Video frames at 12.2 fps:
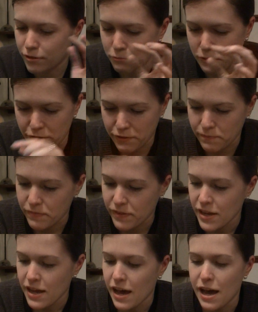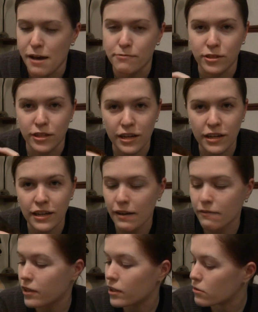Whatever. So you get an
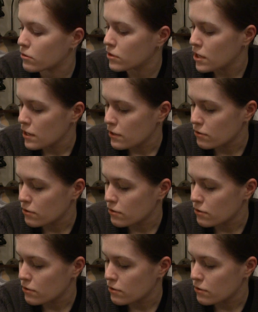in-game vehicle.